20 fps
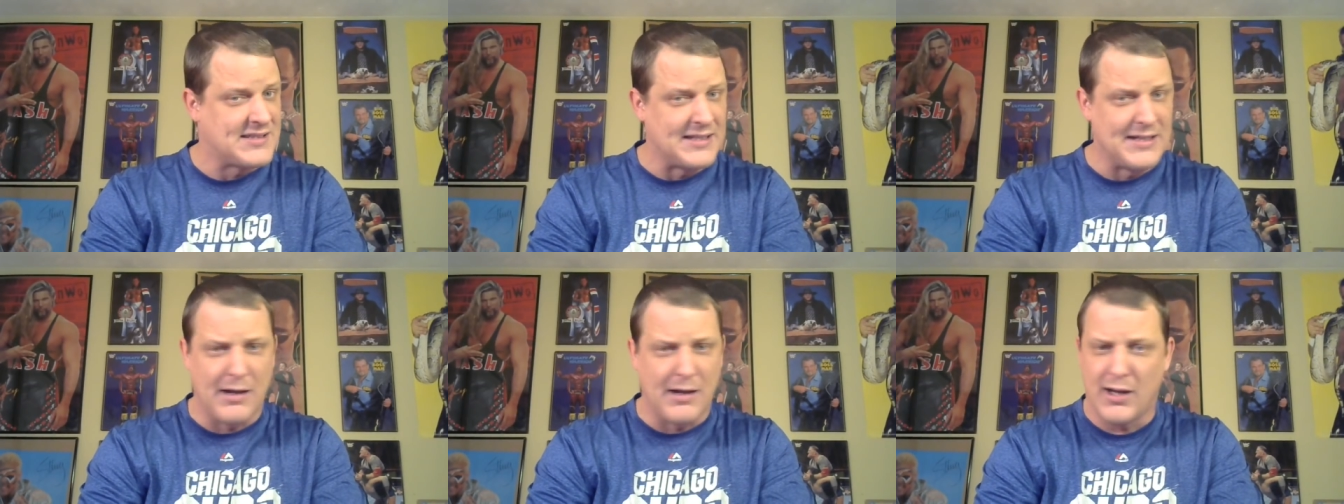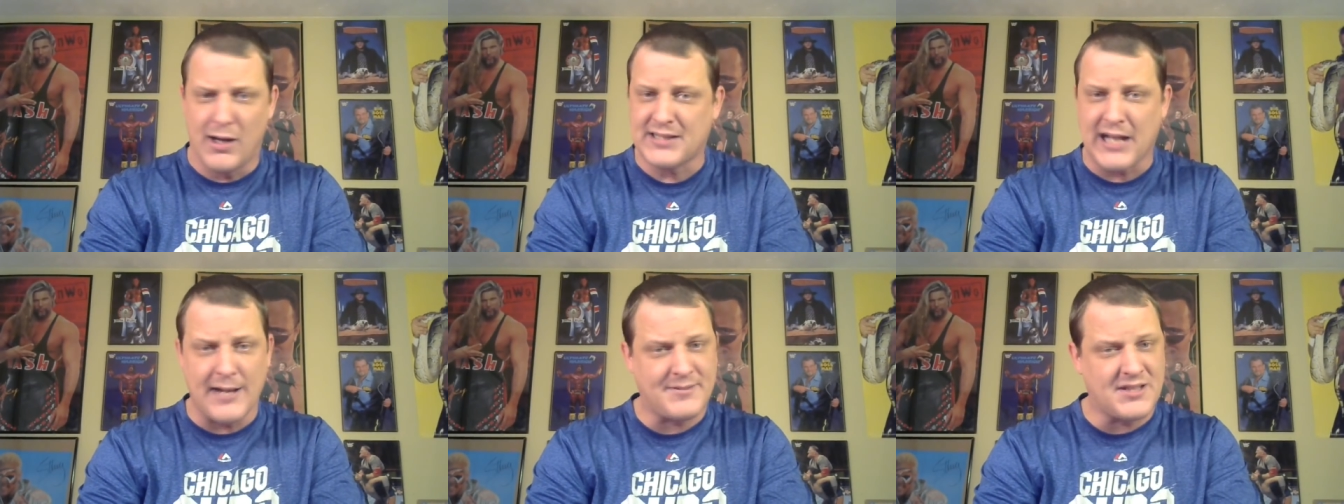and
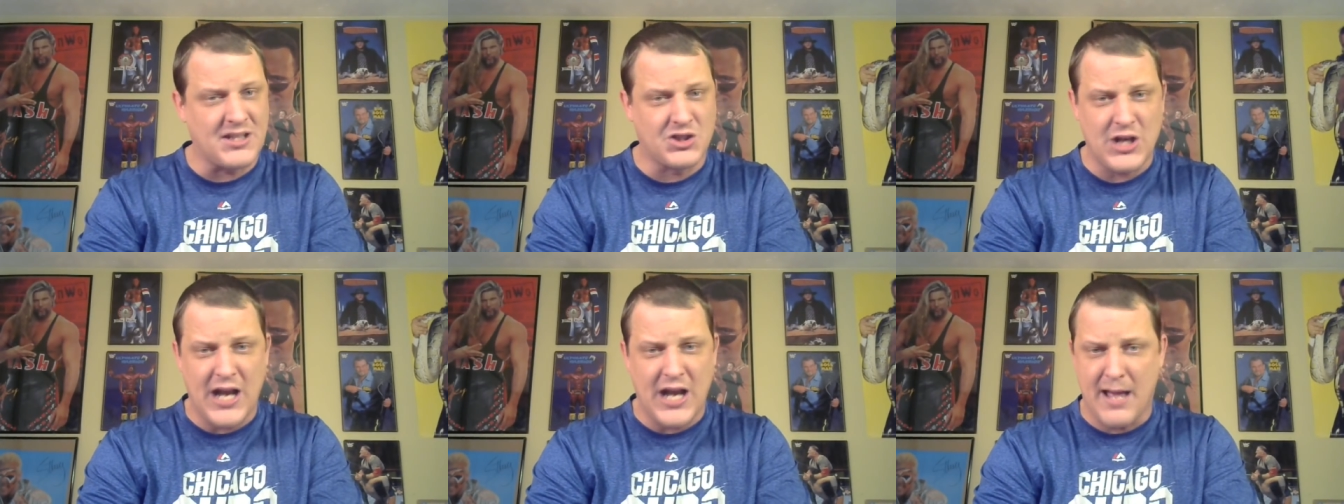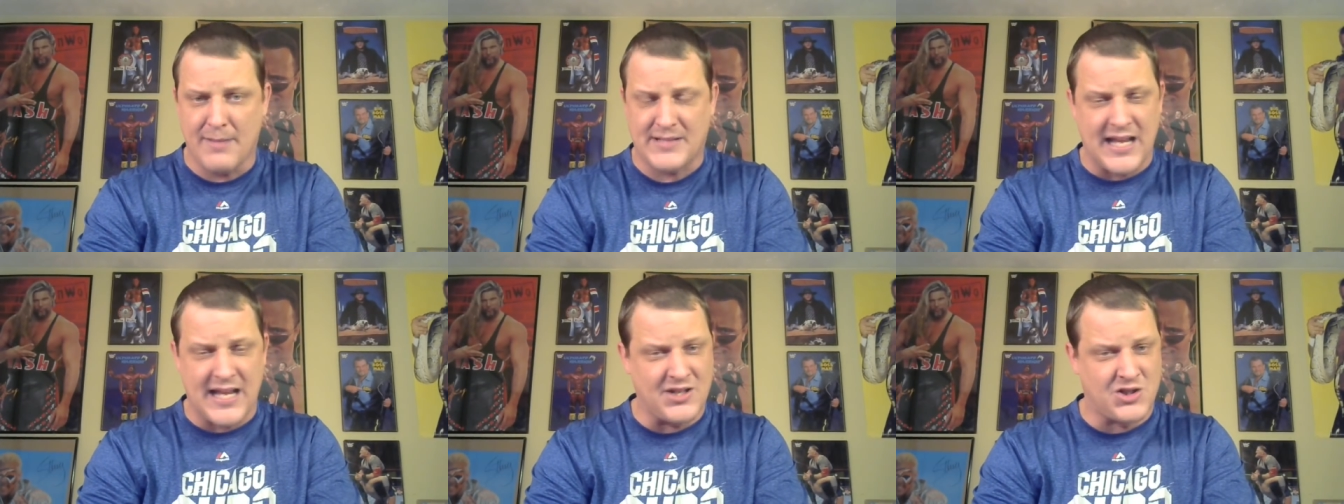all types of
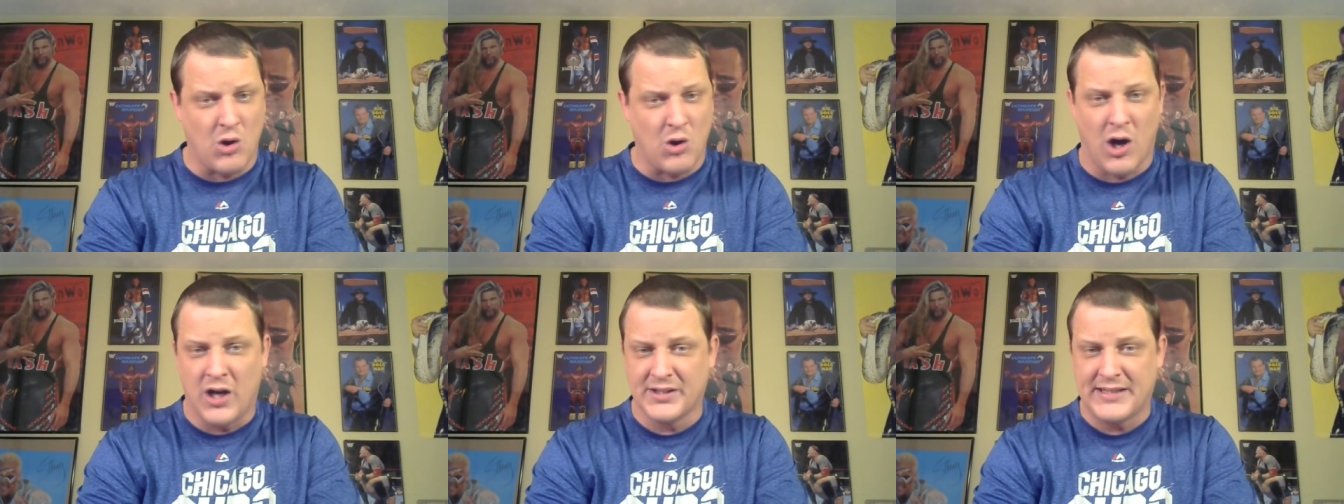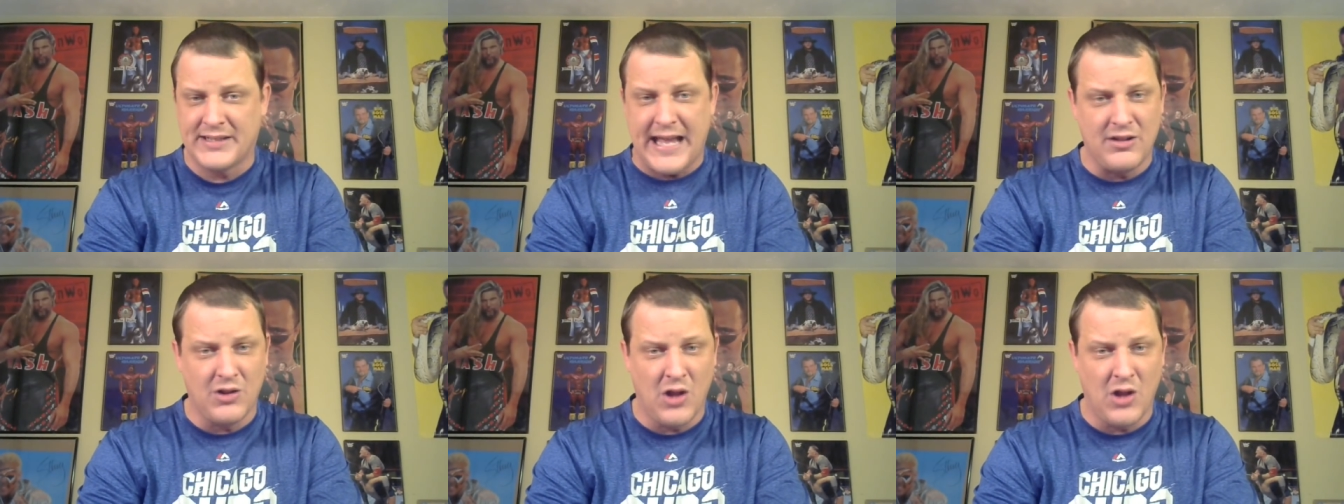jabs at you all
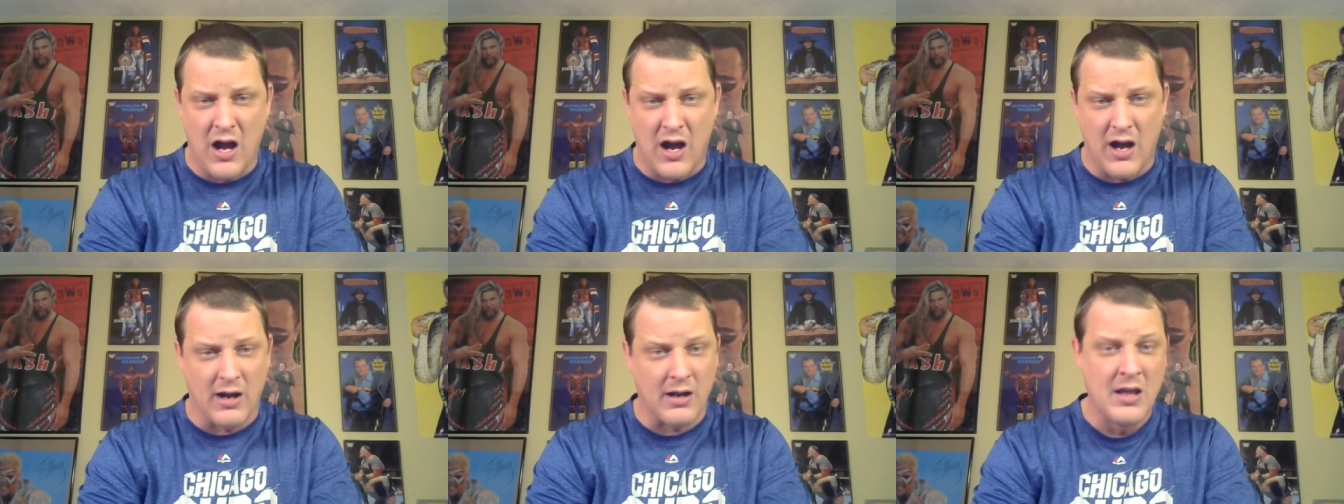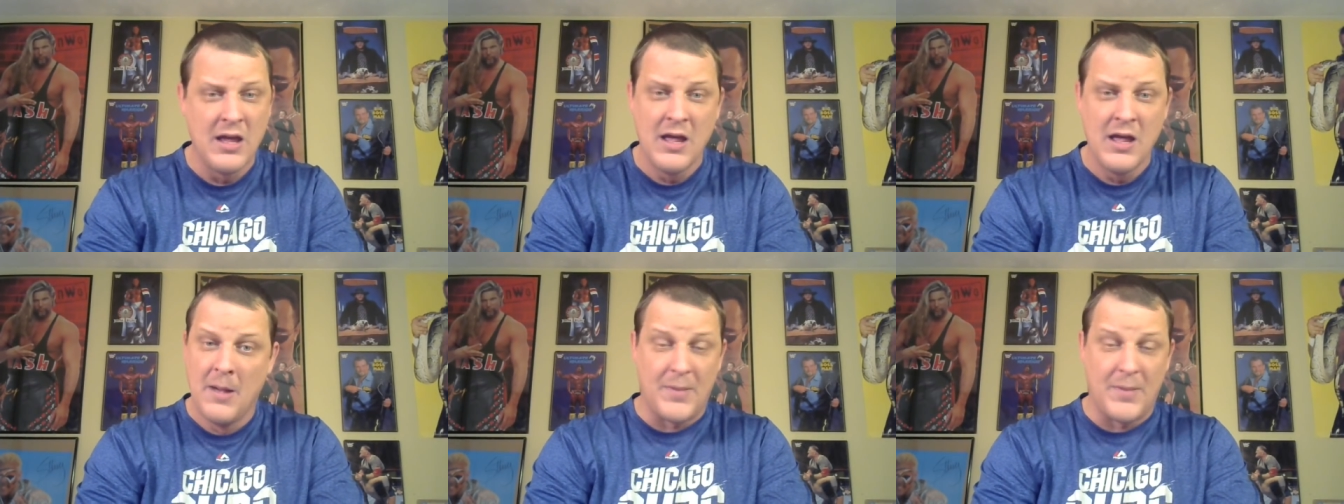day long.